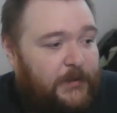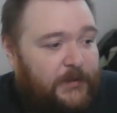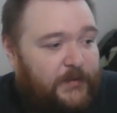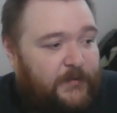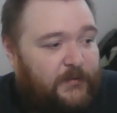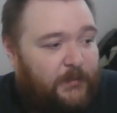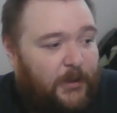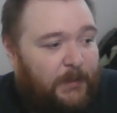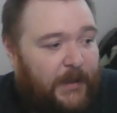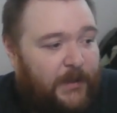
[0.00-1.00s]
This is a
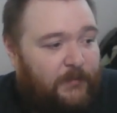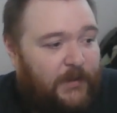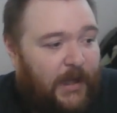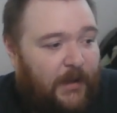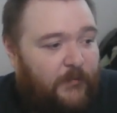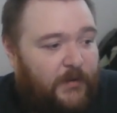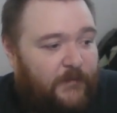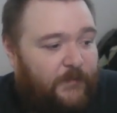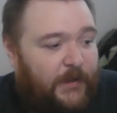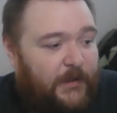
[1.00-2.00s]
small package with the Havoc,
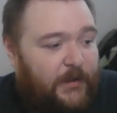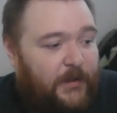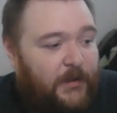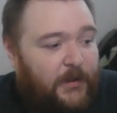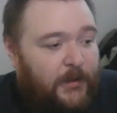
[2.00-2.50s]
the Fina,